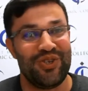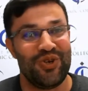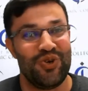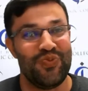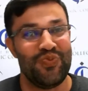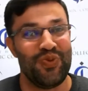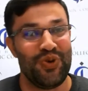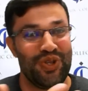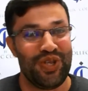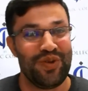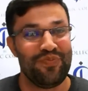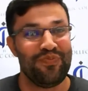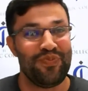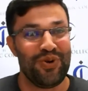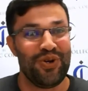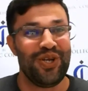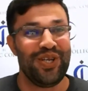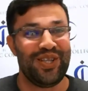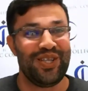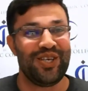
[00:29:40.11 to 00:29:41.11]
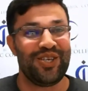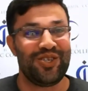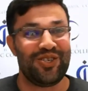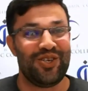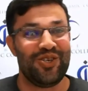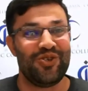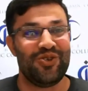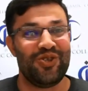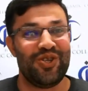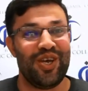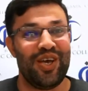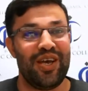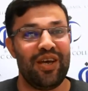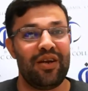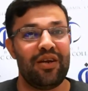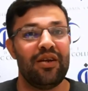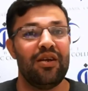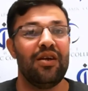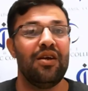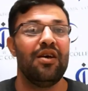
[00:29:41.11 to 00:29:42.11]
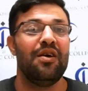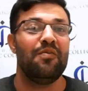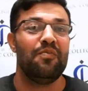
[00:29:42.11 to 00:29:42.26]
So modern politics is there,